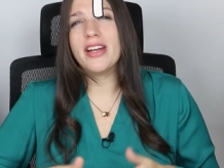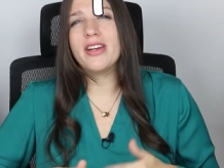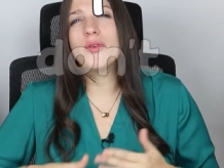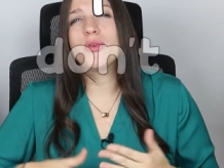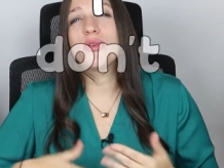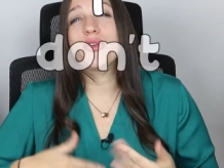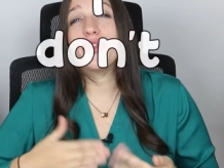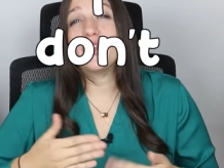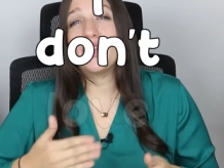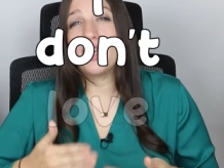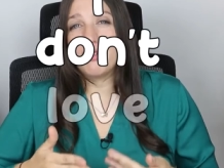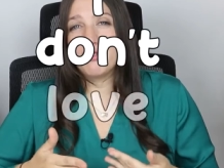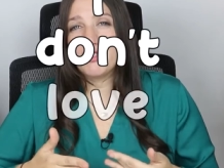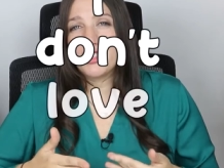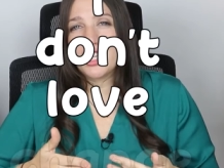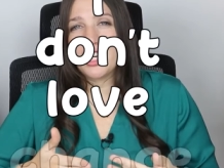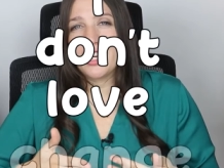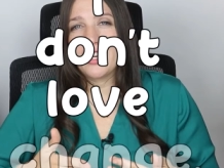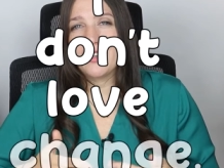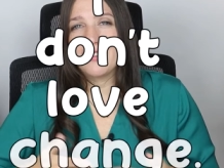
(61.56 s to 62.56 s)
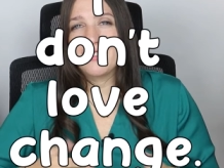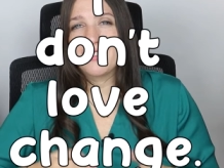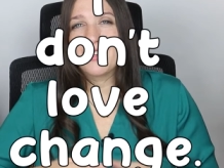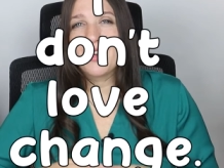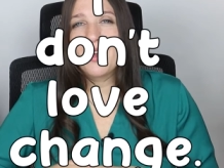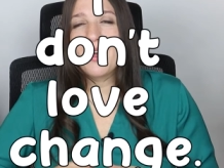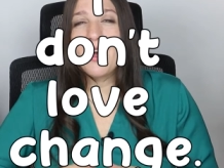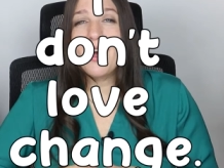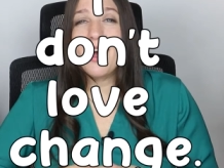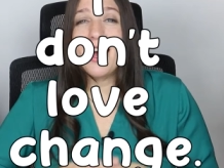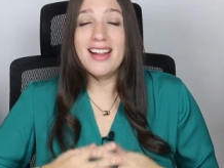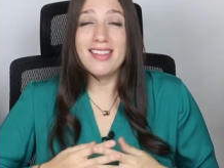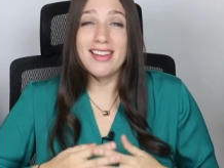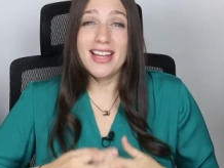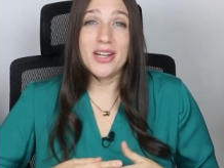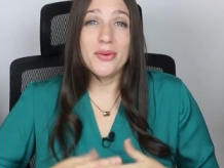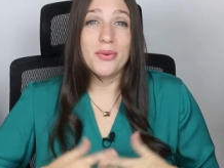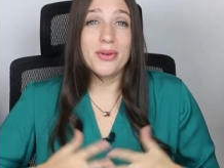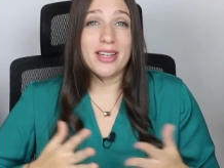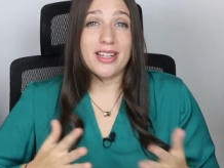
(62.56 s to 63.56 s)
I don't love change. I
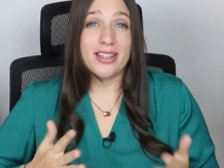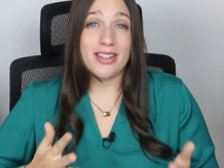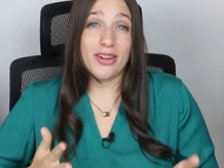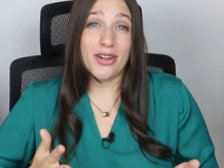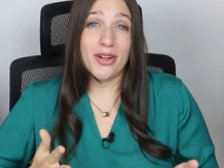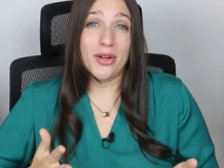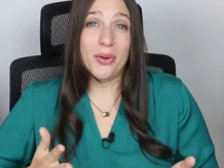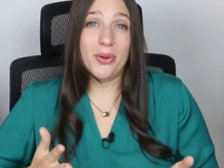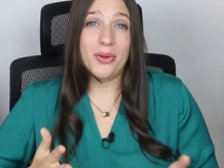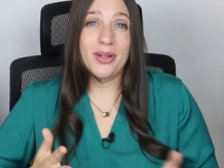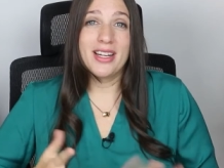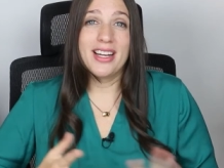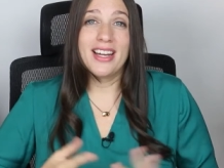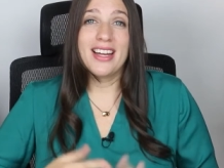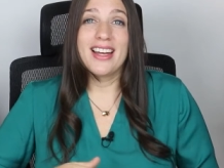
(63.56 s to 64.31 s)
like what I know.